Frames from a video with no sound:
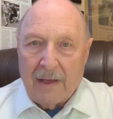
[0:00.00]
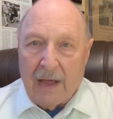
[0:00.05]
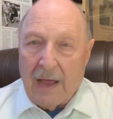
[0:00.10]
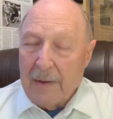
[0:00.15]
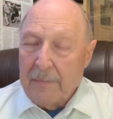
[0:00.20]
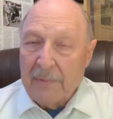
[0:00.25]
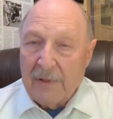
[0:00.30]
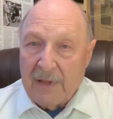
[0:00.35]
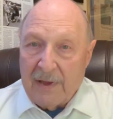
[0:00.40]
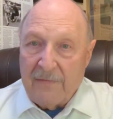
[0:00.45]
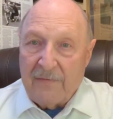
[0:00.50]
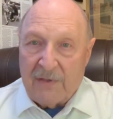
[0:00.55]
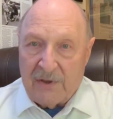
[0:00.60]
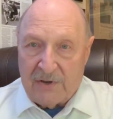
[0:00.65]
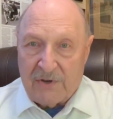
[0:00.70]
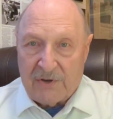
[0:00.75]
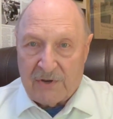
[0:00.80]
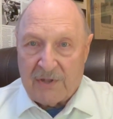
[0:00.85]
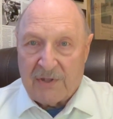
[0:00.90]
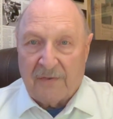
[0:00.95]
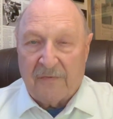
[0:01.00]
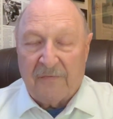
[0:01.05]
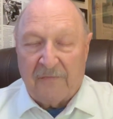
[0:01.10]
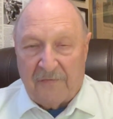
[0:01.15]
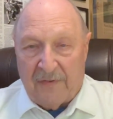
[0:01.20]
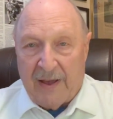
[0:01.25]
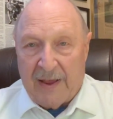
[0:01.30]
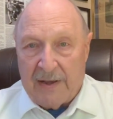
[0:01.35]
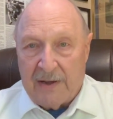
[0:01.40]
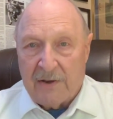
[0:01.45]
I believe this is the
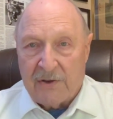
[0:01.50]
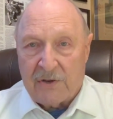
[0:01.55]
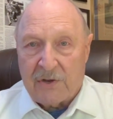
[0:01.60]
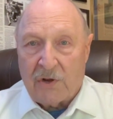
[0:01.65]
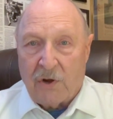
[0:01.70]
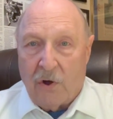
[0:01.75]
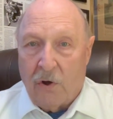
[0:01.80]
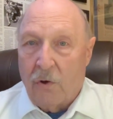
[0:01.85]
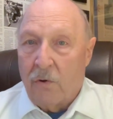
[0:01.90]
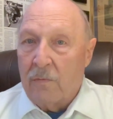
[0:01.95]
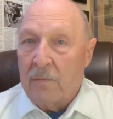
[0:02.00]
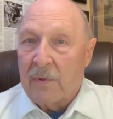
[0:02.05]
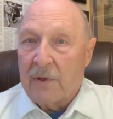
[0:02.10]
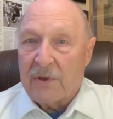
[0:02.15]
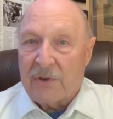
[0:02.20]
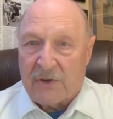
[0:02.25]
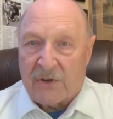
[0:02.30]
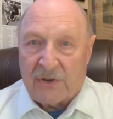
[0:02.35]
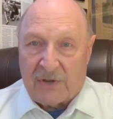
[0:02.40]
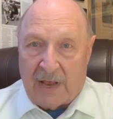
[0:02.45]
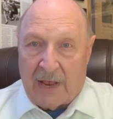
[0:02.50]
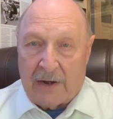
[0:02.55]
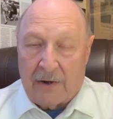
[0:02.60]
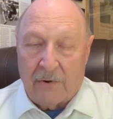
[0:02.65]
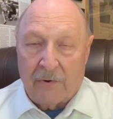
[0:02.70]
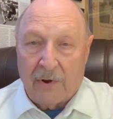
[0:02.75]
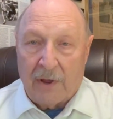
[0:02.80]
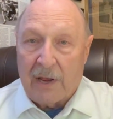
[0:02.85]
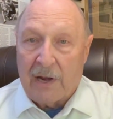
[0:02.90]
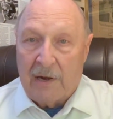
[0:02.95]
finest homeless
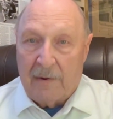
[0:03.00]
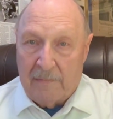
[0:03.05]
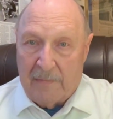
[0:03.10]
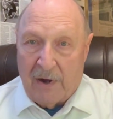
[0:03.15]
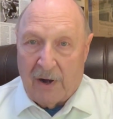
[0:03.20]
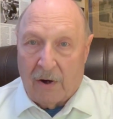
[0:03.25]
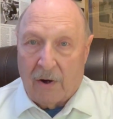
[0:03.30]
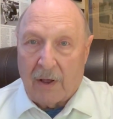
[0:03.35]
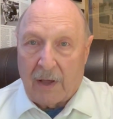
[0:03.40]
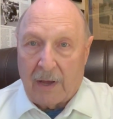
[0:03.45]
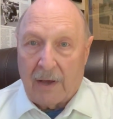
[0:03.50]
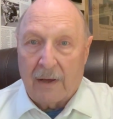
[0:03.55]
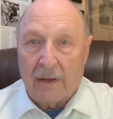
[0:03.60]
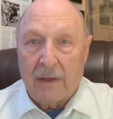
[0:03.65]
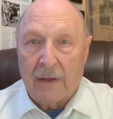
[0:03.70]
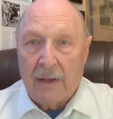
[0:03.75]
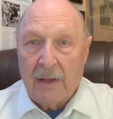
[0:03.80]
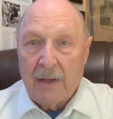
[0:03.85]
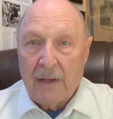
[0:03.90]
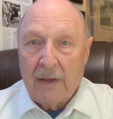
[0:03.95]
center in America.